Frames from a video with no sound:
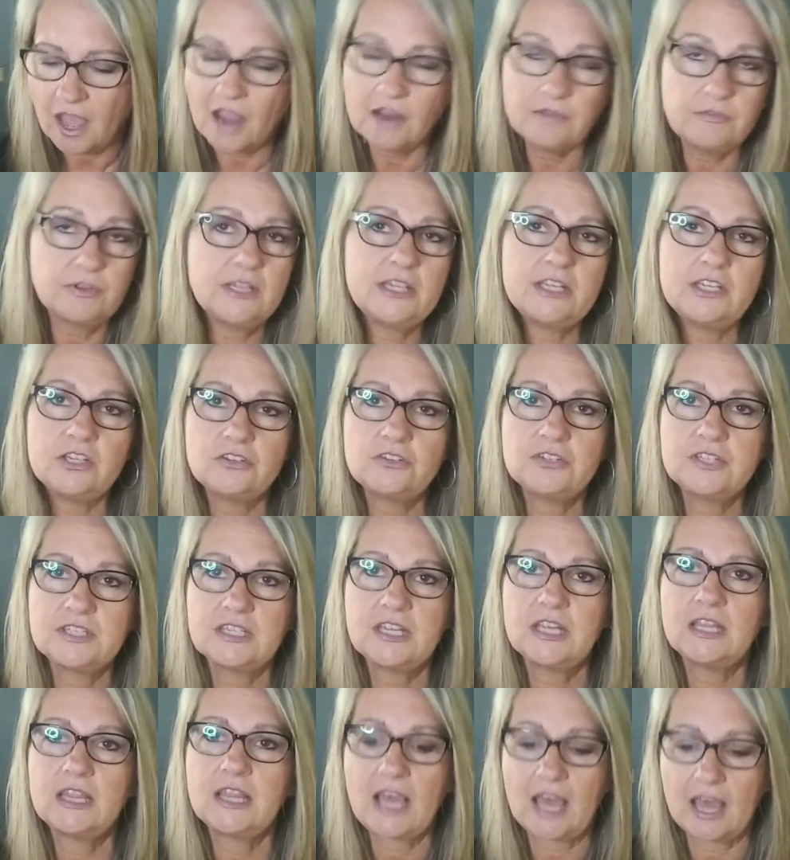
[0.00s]
I really do
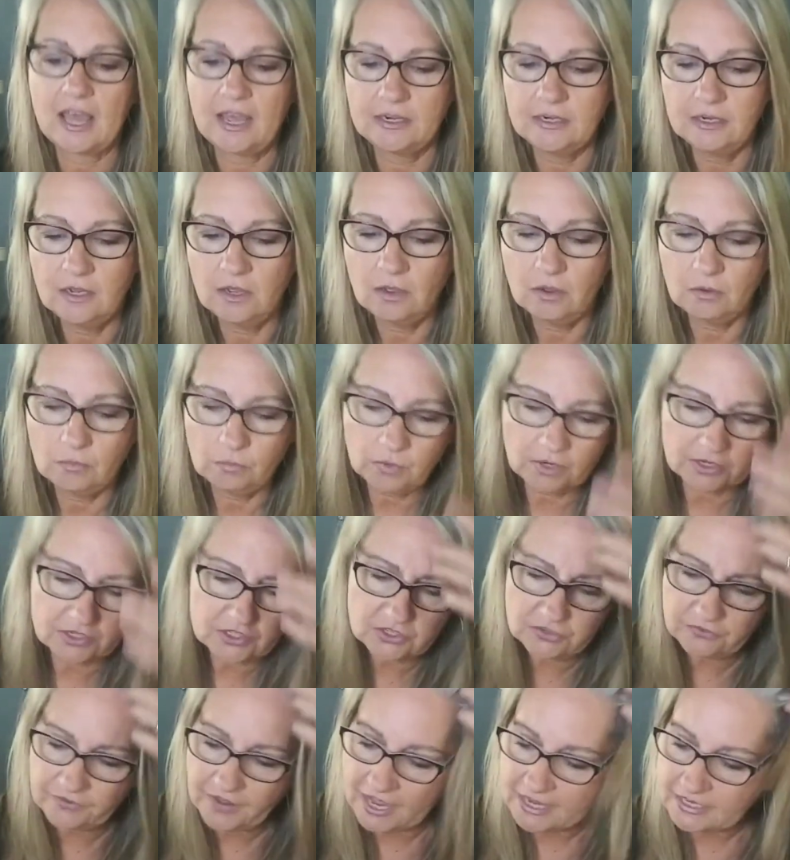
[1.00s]
see that
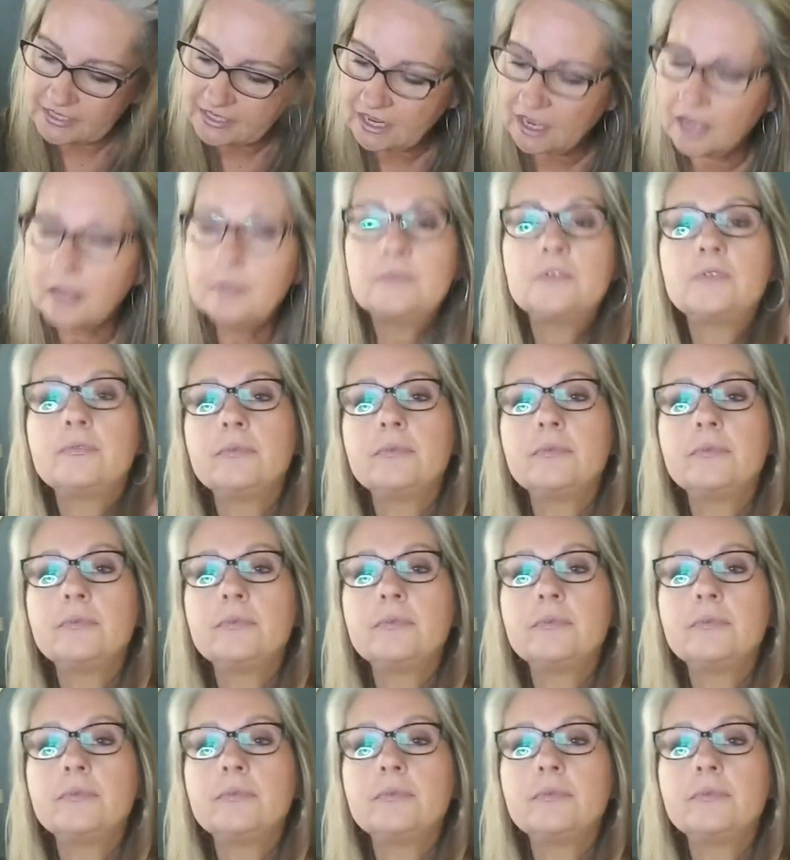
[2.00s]
once you've had time